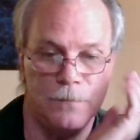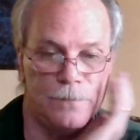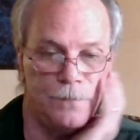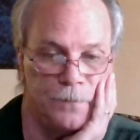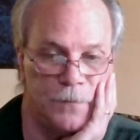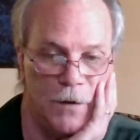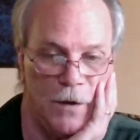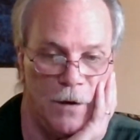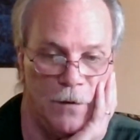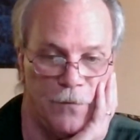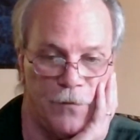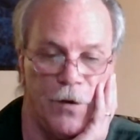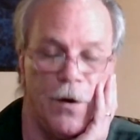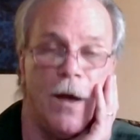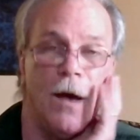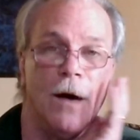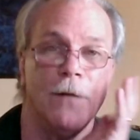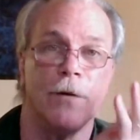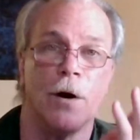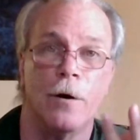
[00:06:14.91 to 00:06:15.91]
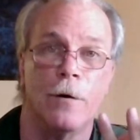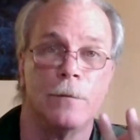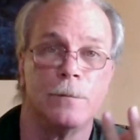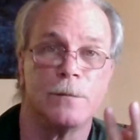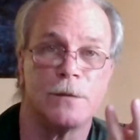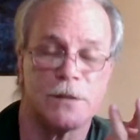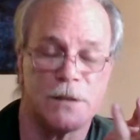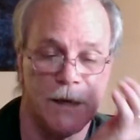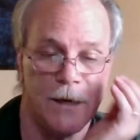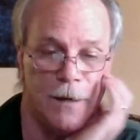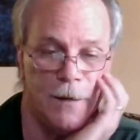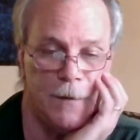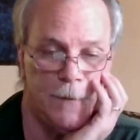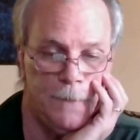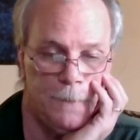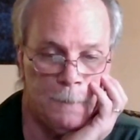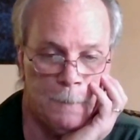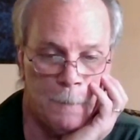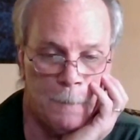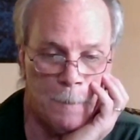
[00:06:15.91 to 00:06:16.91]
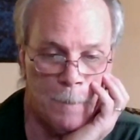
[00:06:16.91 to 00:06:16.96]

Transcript: If you have a homestead